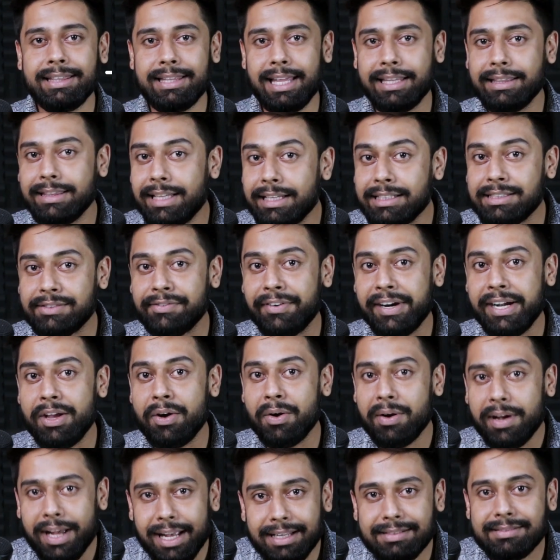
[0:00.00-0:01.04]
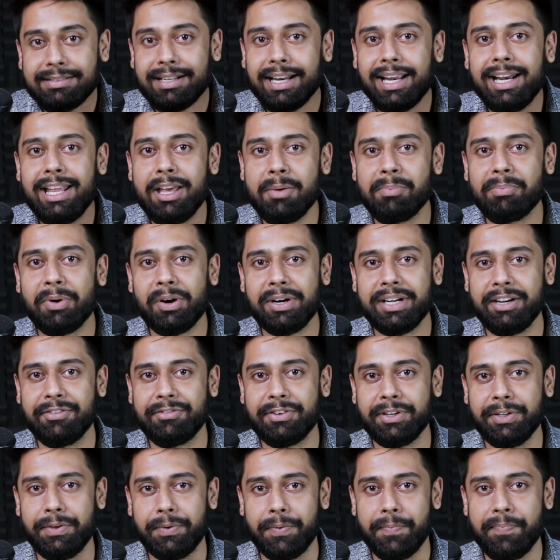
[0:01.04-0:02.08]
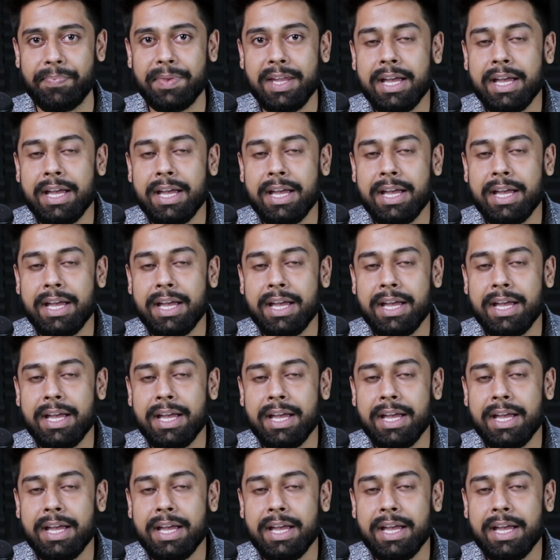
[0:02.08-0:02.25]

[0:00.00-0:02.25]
then this video is really important for you.